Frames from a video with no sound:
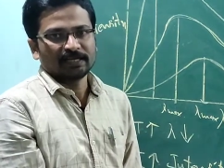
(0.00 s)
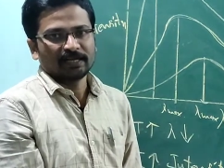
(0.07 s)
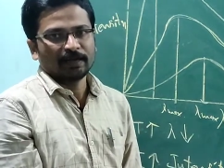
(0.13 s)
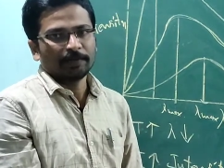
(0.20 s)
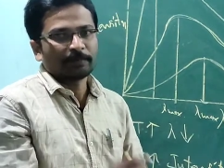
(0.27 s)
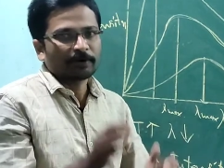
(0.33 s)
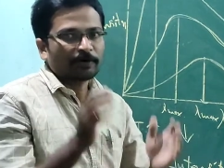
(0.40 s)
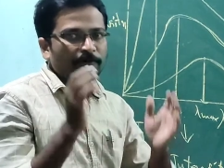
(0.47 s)

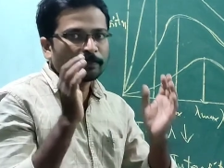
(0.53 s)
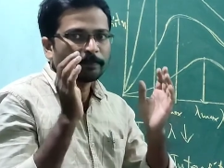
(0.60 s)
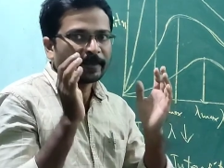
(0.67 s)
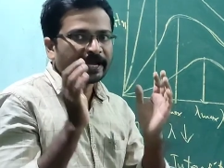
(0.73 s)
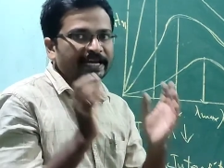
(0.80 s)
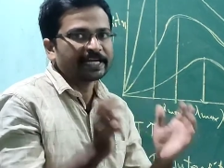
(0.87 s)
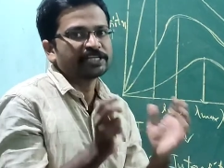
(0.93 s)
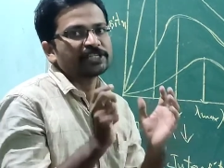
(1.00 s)
number of
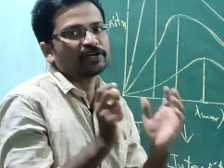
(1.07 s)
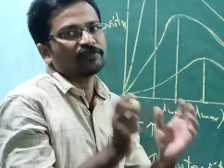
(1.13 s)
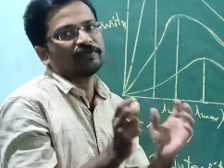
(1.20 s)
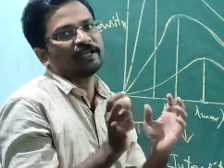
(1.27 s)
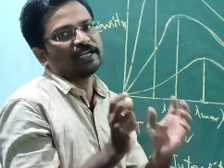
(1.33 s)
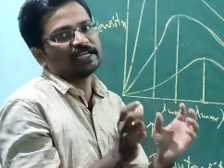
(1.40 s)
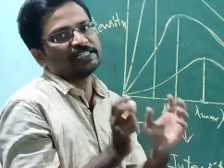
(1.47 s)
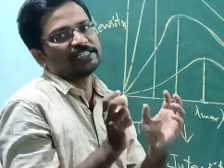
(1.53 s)
packets of
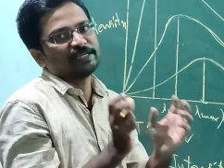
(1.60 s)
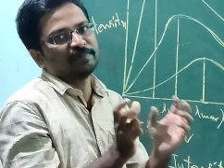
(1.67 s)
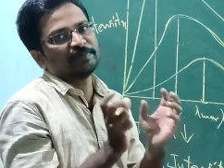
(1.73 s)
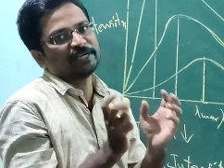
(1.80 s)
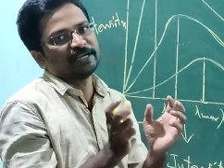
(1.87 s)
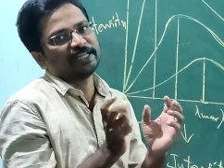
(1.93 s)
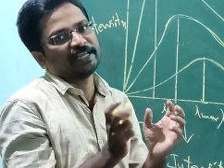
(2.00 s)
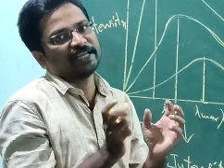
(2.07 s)
energy
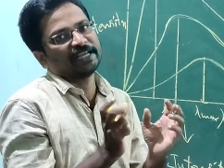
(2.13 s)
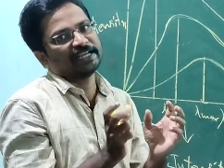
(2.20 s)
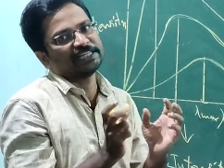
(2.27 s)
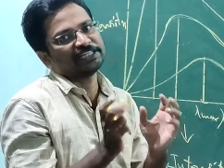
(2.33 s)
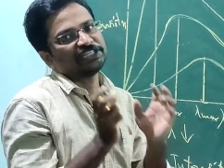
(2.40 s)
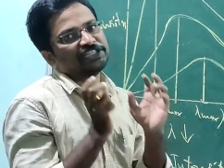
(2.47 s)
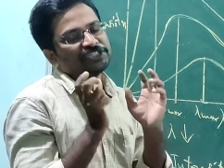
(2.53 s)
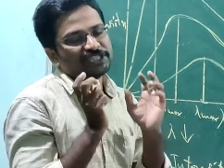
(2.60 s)
emitted
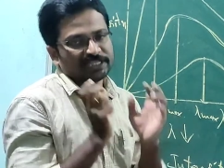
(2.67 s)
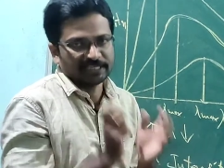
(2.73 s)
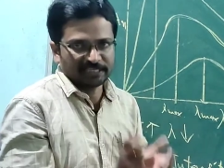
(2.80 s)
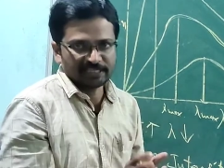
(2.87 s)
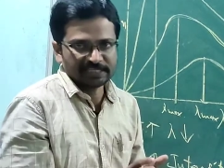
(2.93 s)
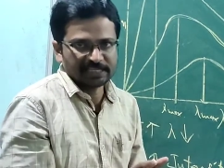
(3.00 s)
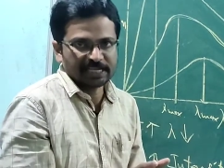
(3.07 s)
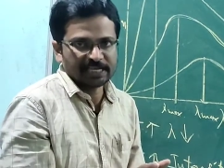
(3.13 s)
energies
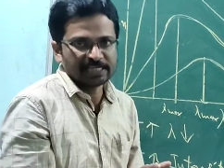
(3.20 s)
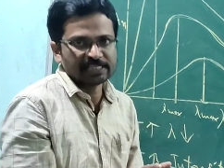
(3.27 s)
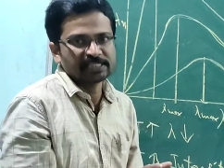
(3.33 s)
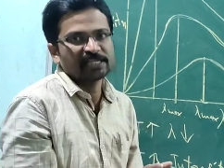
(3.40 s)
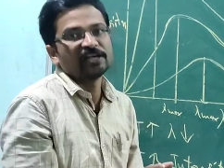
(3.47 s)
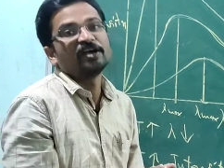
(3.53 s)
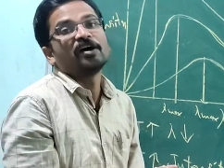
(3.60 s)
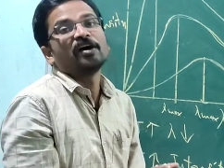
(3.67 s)
increases.
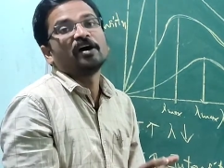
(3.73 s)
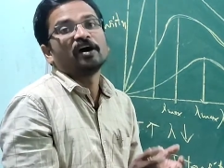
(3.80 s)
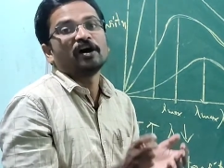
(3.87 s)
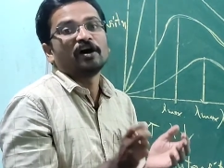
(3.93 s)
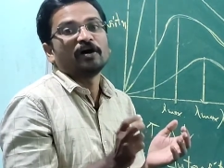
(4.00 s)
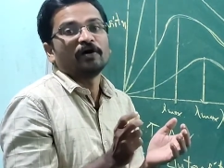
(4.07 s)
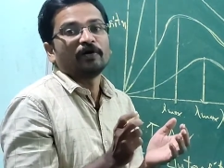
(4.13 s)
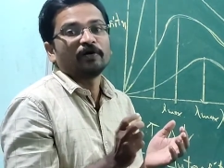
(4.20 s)

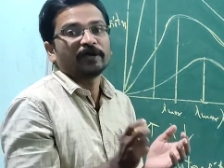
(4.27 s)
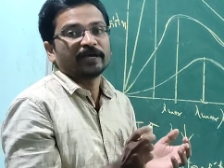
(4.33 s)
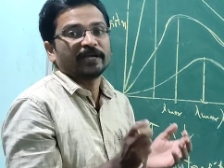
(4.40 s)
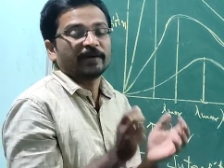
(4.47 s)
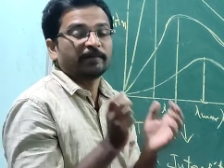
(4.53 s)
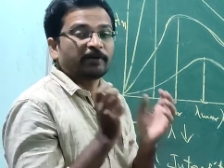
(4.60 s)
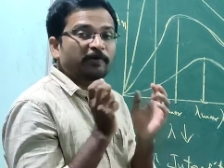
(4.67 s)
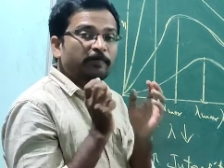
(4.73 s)
Okay,
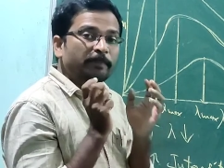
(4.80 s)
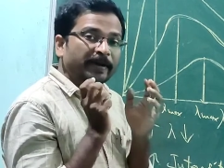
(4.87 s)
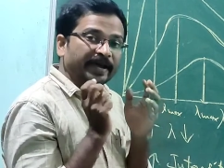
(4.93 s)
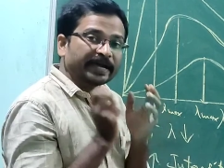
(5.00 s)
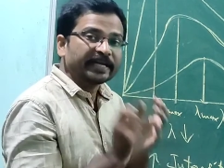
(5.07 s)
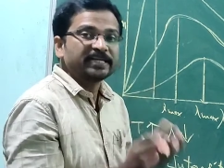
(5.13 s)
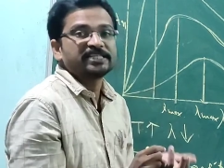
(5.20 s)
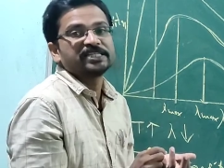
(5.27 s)
number of
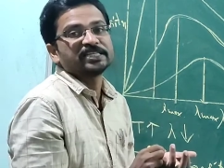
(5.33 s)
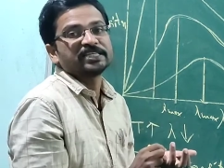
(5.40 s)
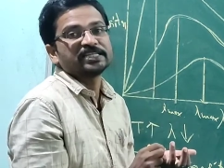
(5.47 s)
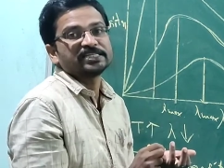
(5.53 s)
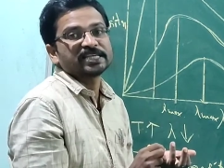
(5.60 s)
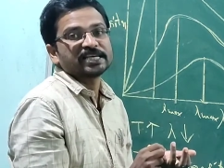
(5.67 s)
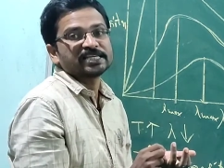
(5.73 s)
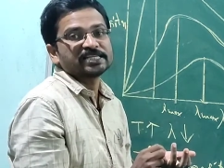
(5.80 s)
packets
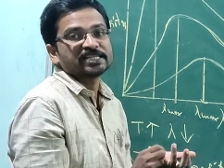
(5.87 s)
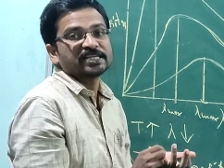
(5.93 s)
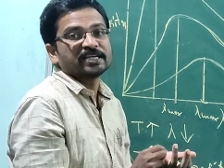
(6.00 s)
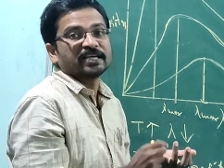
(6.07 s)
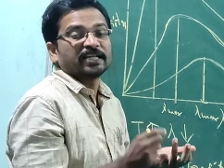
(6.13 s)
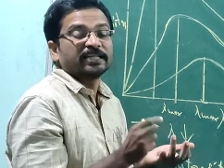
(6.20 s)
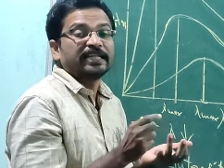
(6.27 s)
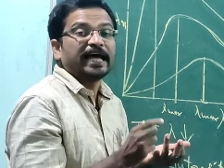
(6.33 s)
increases,
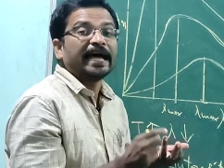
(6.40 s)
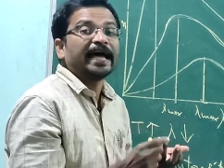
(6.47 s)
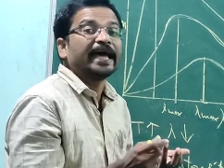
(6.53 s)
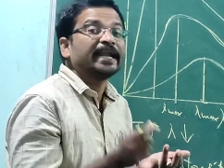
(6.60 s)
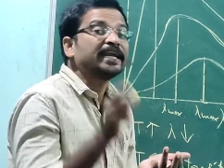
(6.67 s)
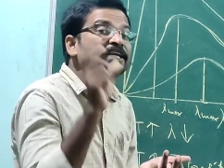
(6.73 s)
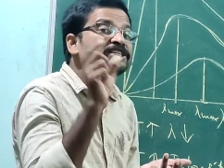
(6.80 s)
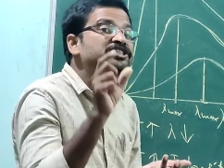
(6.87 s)
the
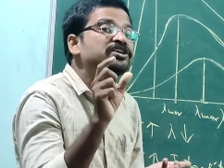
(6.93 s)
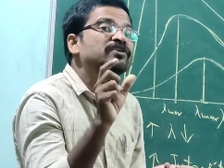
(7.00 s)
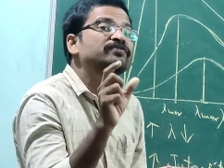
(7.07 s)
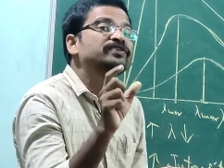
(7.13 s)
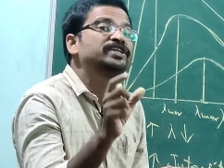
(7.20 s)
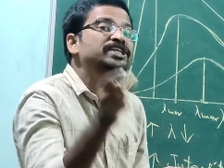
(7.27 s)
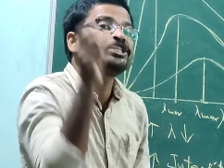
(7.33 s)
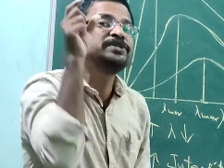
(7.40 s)
energy
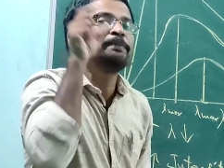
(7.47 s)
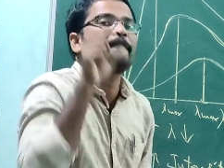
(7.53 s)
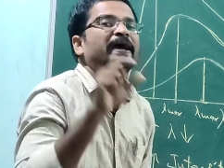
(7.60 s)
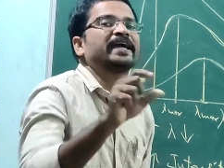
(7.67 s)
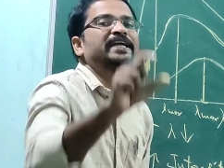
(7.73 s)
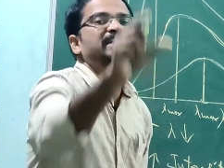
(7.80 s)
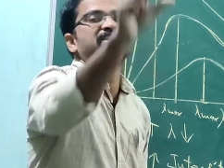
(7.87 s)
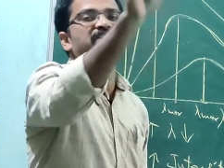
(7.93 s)
of each
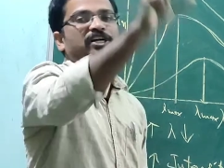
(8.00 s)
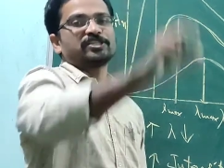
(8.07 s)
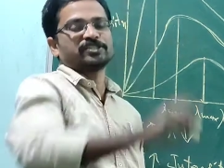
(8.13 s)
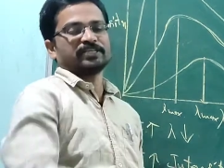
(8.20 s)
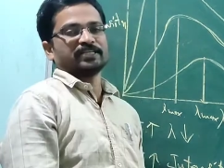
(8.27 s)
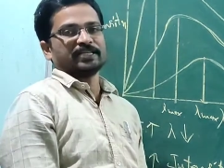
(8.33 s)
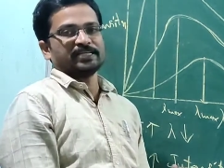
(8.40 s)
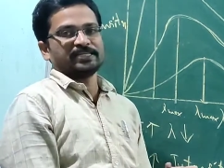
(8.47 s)
packet is
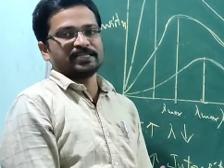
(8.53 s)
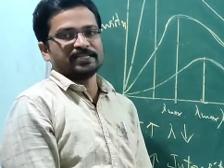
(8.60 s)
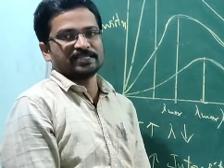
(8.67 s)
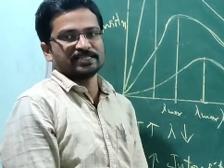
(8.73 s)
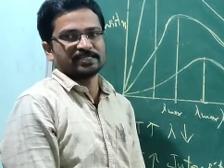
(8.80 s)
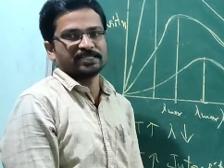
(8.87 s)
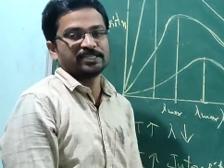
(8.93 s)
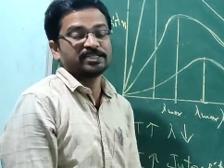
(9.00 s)
also
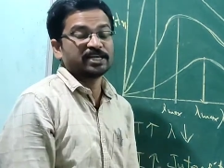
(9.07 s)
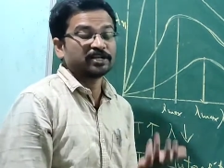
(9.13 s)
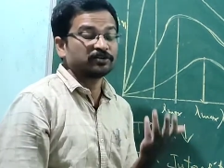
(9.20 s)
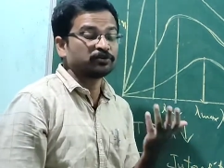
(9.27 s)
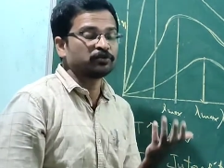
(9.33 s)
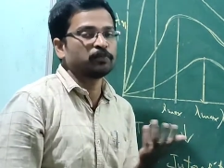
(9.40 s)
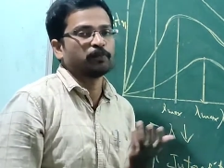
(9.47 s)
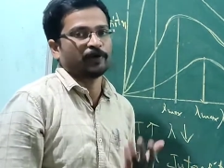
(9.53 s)
increases. These
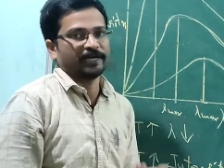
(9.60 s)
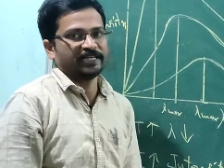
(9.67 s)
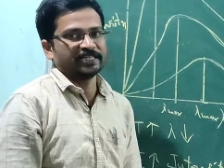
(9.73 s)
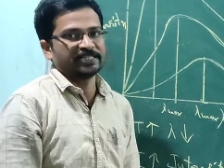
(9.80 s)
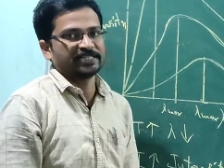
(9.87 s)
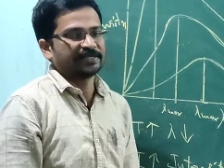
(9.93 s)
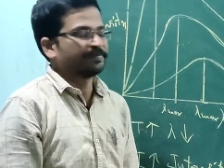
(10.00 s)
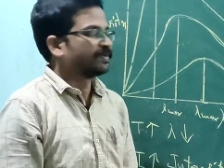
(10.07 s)
are 2
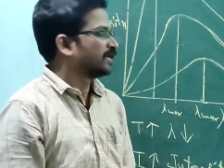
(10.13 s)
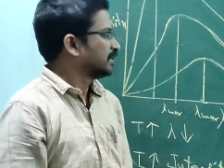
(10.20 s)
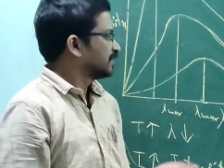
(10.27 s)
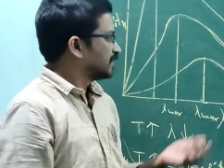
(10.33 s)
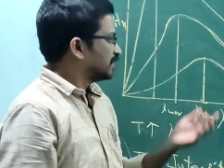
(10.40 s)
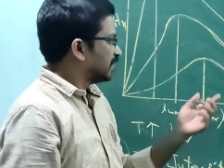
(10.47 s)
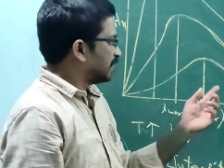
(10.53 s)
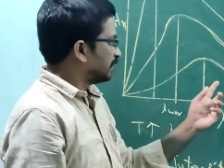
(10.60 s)
points.
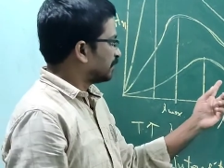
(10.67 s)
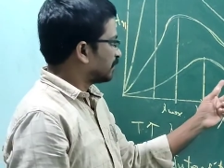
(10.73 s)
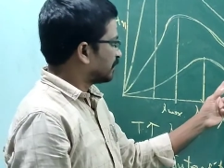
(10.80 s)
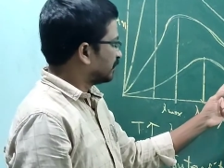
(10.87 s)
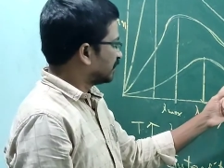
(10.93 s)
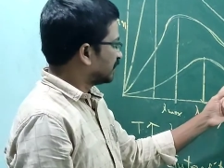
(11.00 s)
The number of